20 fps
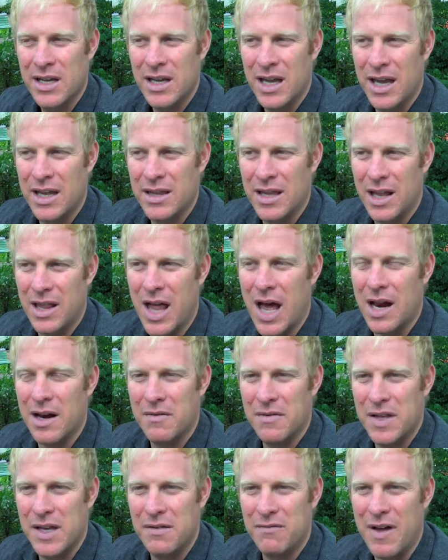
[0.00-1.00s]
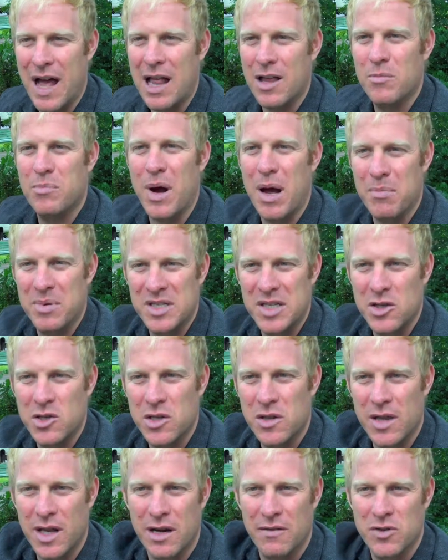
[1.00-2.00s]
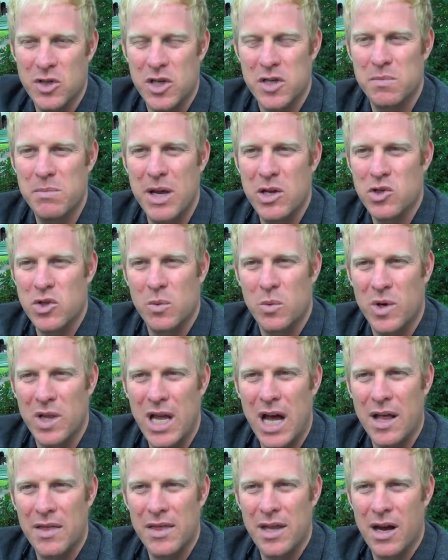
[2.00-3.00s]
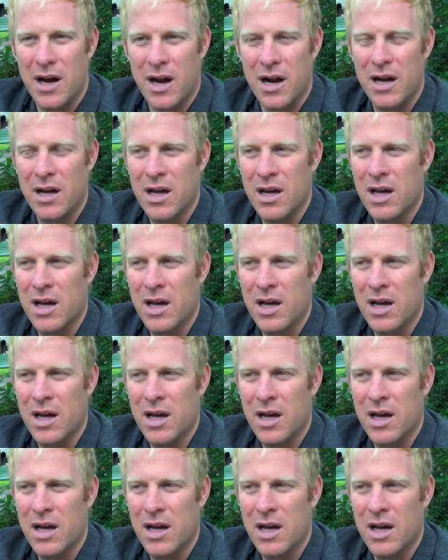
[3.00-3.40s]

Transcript: and a lot of the value proposition that I've just mentioned were not there.